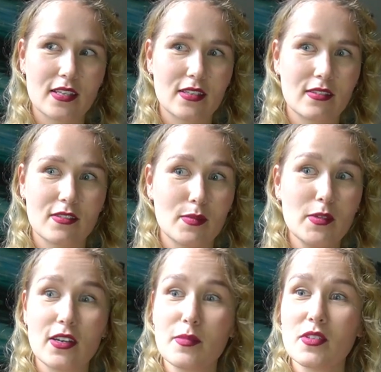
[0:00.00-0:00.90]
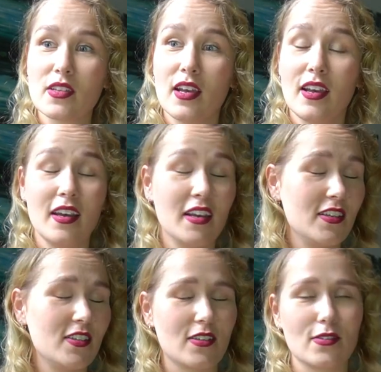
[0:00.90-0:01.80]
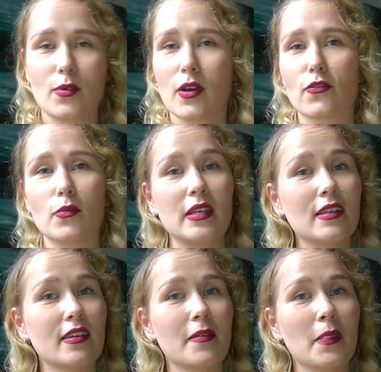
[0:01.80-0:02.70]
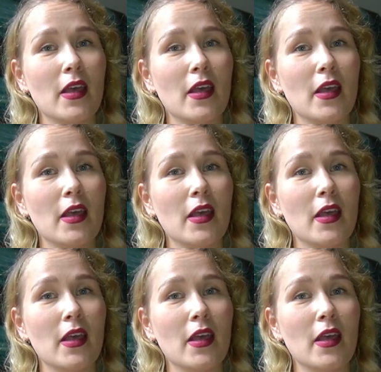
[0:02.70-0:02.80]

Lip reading: Sometimes it doesn't work for me either.